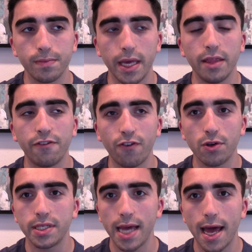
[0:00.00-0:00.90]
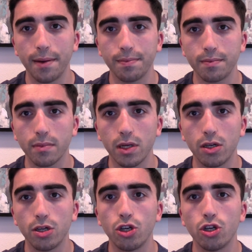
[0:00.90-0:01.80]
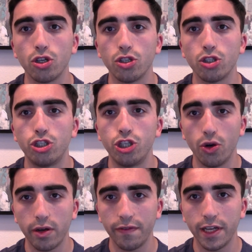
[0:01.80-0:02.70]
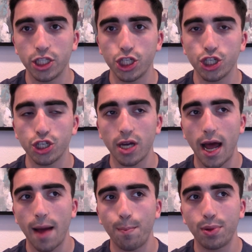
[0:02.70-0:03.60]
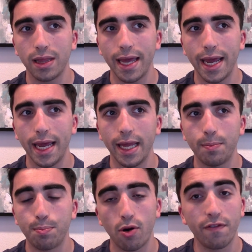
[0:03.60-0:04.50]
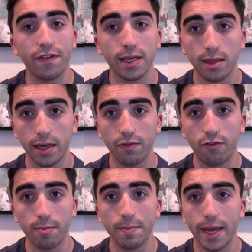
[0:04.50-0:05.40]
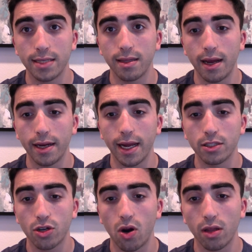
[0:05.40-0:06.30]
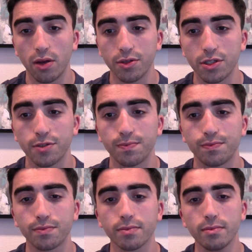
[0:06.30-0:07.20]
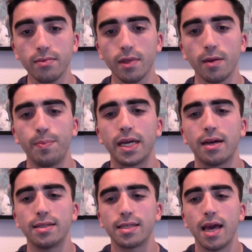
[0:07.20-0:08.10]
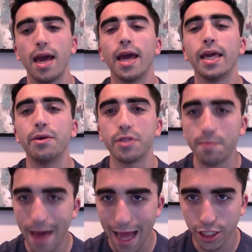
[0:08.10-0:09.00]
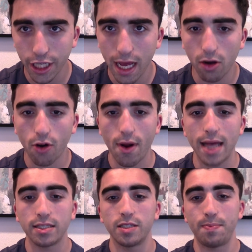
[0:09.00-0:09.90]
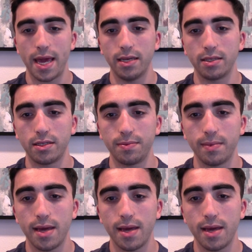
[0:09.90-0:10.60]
In the first set, Djokovic played perfectly from the baseline against Carlos because he was matching Alcaraz's pace